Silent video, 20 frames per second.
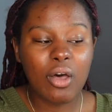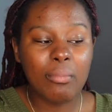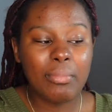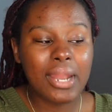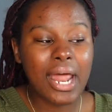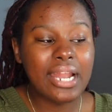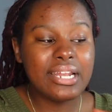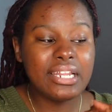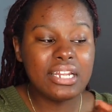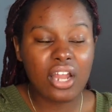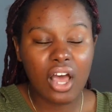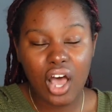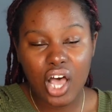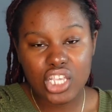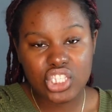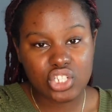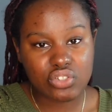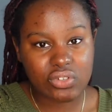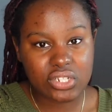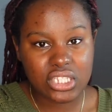But I did
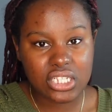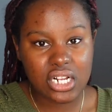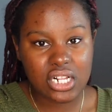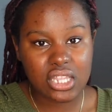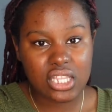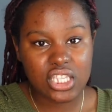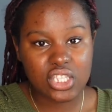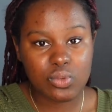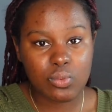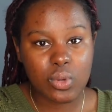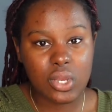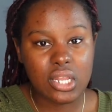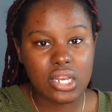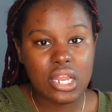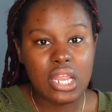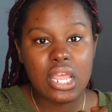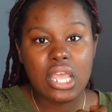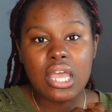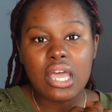also return this one